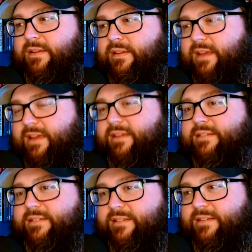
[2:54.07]
Yeah.
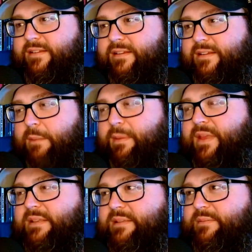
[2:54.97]
I mean,
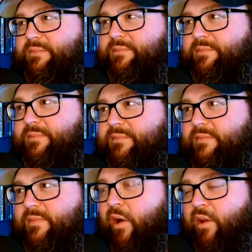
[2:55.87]
that's
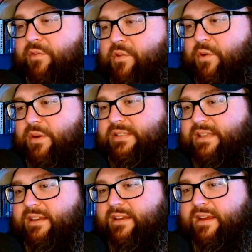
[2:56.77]
all of
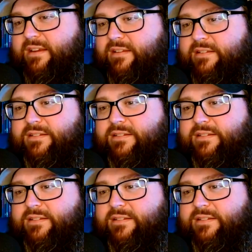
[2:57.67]
Coruscant, kind of.